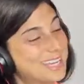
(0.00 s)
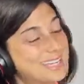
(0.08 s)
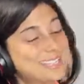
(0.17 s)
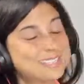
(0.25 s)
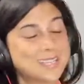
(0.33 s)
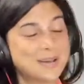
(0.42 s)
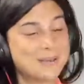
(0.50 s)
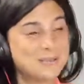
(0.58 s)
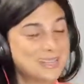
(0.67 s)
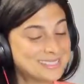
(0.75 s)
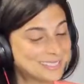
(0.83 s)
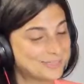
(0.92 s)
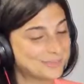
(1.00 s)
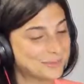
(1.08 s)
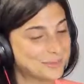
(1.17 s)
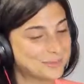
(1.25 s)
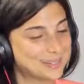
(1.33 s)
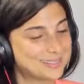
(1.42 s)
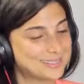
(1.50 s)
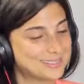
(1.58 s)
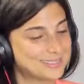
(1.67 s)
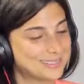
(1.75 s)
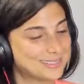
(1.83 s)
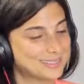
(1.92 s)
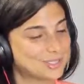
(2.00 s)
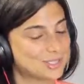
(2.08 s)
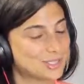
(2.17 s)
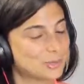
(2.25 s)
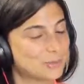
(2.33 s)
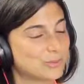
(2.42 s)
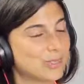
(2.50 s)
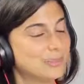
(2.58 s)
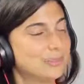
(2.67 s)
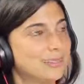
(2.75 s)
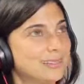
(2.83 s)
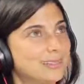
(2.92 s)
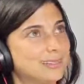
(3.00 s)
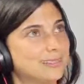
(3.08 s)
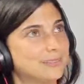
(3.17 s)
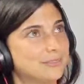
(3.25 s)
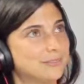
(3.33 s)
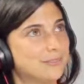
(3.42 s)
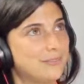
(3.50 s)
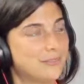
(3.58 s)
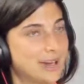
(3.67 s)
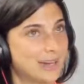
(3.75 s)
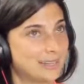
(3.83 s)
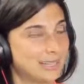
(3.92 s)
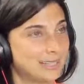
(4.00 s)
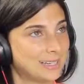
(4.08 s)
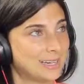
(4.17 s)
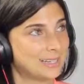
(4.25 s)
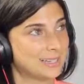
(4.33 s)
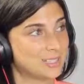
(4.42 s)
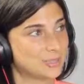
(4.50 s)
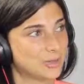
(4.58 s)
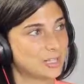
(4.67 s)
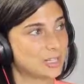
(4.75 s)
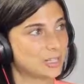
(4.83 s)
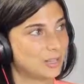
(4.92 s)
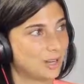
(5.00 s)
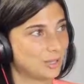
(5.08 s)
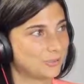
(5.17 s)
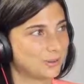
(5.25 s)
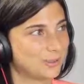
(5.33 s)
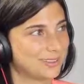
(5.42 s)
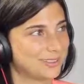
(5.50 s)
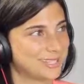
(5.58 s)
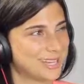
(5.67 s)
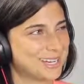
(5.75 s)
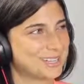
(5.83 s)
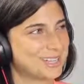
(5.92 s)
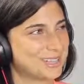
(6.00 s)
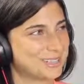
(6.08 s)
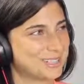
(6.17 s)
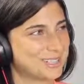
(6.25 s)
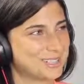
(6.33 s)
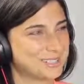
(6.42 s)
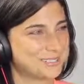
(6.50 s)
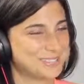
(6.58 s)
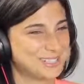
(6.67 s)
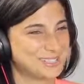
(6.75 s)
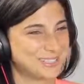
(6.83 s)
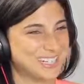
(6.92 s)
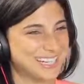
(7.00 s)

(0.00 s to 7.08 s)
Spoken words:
It is amazing food, but it is extremely fatty and it's drenched in olive oil all the time. I know. Look at your face right